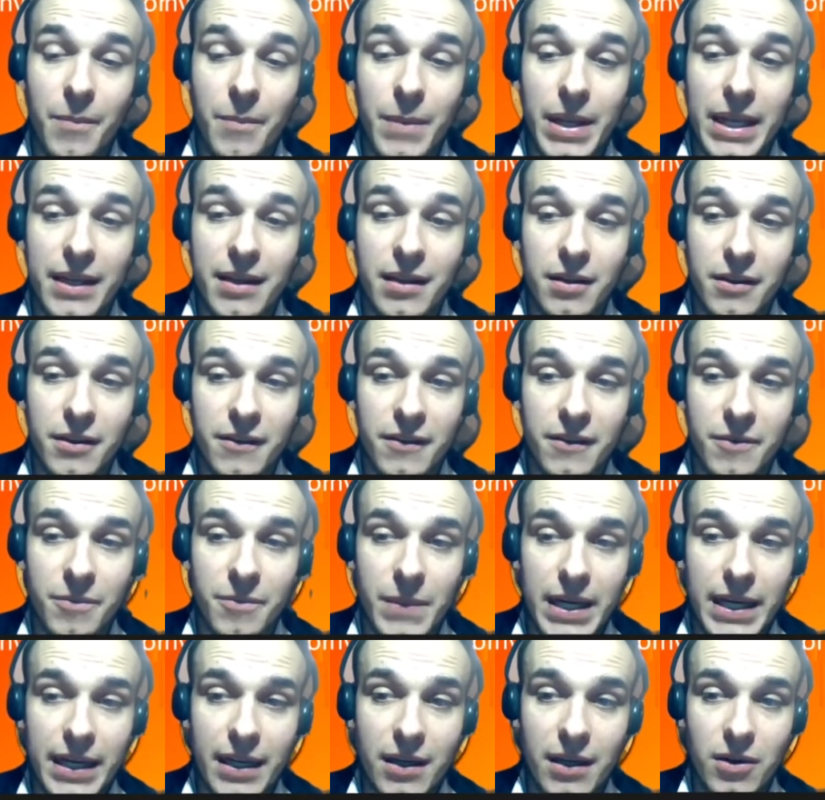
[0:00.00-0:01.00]
made a lot of
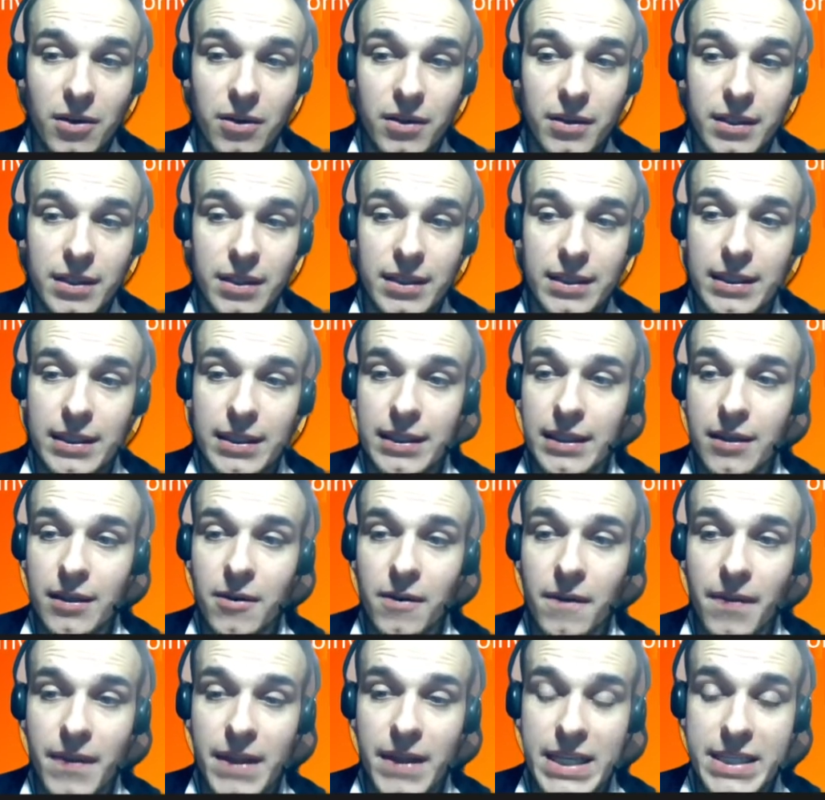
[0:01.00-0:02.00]
money
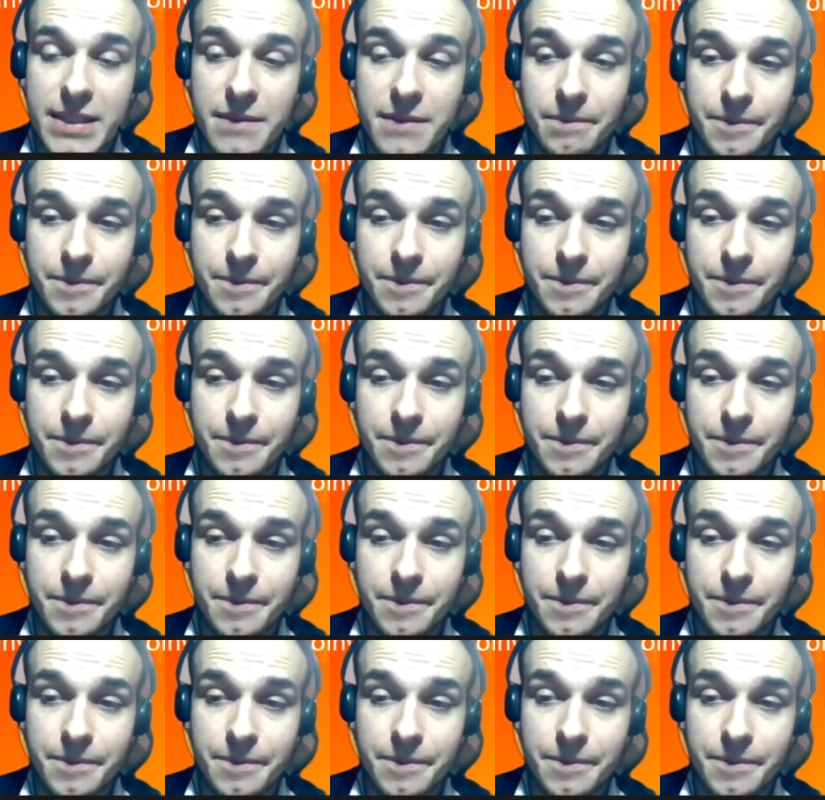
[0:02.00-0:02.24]
on this